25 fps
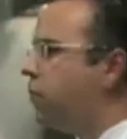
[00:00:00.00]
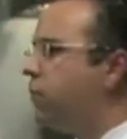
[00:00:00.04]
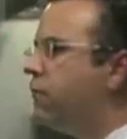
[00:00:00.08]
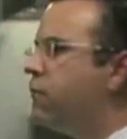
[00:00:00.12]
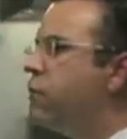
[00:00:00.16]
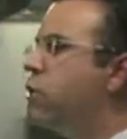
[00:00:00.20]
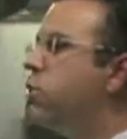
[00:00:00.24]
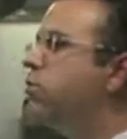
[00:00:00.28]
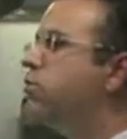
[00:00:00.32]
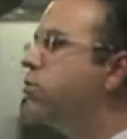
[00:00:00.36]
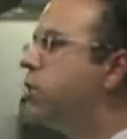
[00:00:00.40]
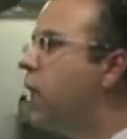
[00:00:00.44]
a
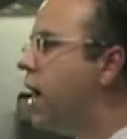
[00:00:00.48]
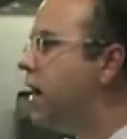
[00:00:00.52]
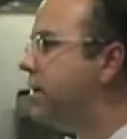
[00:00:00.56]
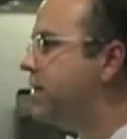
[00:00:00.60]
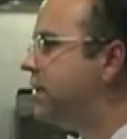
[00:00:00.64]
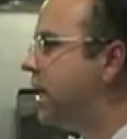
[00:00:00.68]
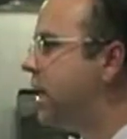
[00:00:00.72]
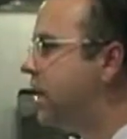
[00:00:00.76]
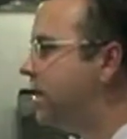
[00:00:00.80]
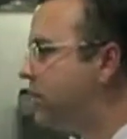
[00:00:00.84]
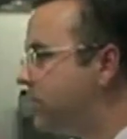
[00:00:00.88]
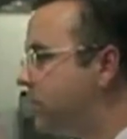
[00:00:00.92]
food
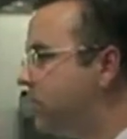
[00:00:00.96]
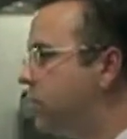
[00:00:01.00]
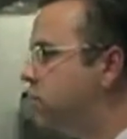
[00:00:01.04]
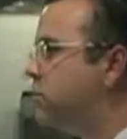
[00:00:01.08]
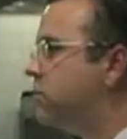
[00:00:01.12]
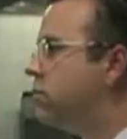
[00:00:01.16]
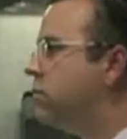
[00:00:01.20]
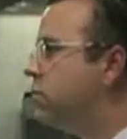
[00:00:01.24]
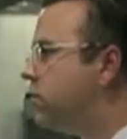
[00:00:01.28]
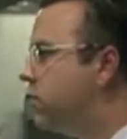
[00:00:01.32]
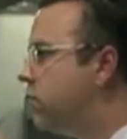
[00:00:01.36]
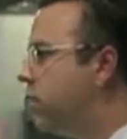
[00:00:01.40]

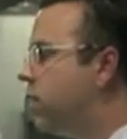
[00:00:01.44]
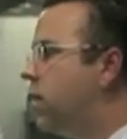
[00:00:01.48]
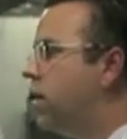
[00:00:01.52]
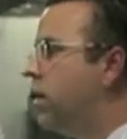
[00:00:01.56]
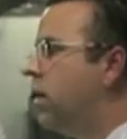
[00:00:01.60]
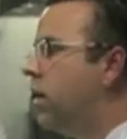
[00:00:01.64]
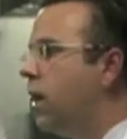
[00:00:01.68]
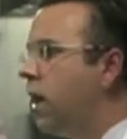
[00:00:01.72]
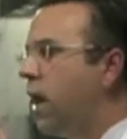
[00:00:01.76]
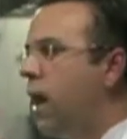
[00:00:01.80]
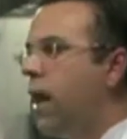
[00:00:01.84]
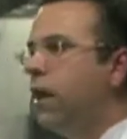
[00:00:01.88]
processor
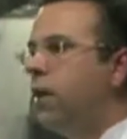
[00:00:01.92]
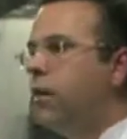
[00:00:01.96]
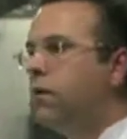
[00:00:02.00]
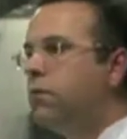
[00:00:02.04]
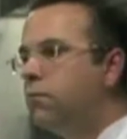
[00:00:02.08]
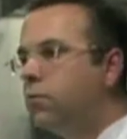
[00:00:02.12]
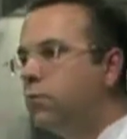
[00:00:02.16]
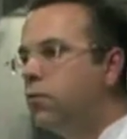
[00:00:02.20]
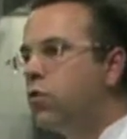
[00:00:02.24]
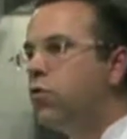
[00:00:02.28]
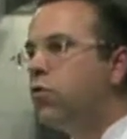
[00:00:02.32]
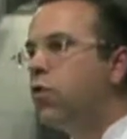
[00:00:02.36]

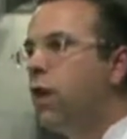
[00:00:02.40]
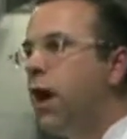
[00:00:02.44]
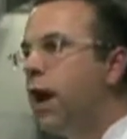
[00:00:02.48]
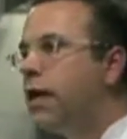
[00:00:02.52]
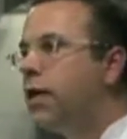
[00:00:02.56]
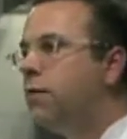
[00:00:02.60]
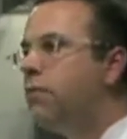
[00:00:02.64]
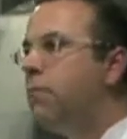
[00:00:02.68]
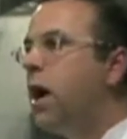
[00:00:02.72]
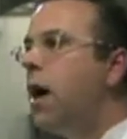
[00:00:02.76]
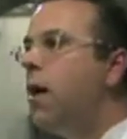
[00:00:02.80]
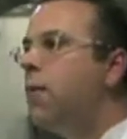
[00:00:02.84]
and
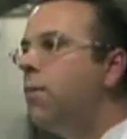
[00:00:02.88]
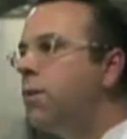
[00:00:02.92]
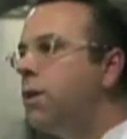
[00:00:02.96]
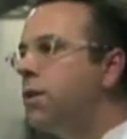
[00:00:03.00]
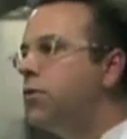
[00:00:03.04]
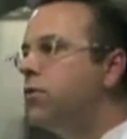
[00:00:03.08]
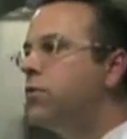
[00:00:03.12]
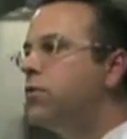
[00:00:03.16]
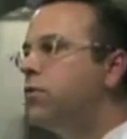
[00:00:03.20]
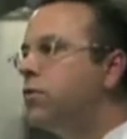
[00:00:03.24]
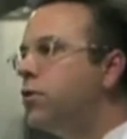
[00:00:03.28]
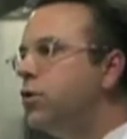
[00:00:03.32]
grind them up
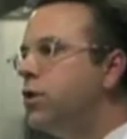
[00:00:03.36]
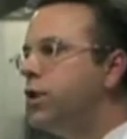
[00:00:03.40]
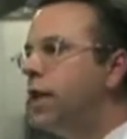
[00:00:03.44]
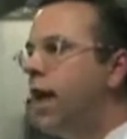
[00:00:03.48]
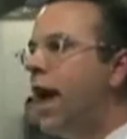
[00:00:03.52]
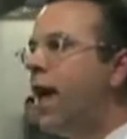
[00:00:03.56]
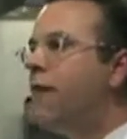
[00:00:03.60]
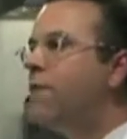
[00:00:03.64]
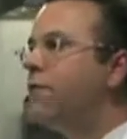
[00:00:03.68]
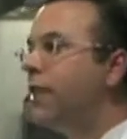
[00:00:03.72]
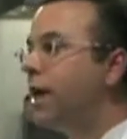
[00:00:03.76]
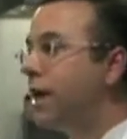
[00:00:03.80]
until
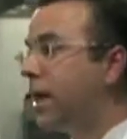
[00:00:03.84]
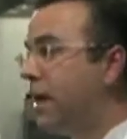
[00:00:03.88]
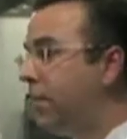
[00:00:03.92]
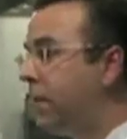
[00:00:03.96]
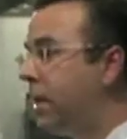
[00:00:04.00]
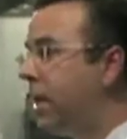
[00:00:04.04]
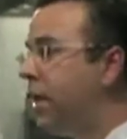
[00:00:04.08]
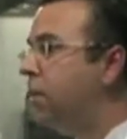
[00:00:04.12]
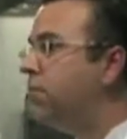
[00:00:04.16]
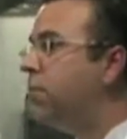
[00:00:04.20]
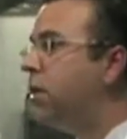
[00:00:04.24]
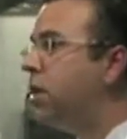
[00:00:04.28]
you have like a
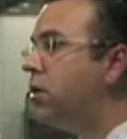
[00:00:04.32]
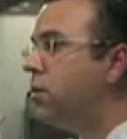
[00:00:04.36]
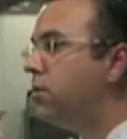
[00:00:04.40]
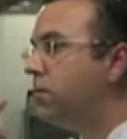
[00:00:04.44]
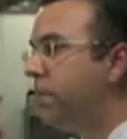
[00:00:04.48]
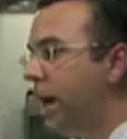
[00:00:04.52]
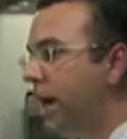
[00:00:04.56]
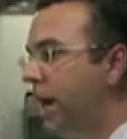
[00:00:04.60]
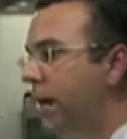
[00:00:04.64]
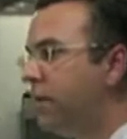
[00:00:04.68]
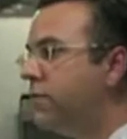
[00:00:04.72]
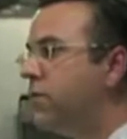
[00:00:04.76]
peanut
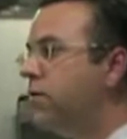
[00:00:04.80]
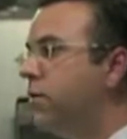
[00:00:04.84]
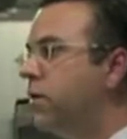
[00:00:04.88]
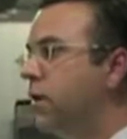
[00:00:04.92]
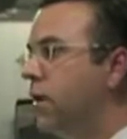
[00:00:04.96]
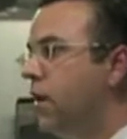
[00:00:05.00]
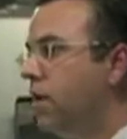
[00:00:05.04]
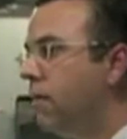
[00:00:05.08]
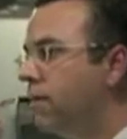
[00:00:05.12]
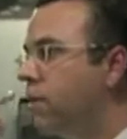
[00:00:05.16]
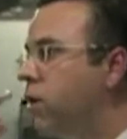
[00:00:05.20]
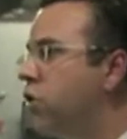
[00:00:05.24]
butter paste,
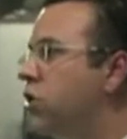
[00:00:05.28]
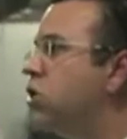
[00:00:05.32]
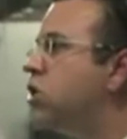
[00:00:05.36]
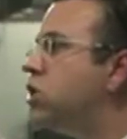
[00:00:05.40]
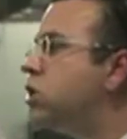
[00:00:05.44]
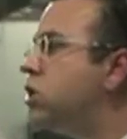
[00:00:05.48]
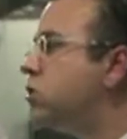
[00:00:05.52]
very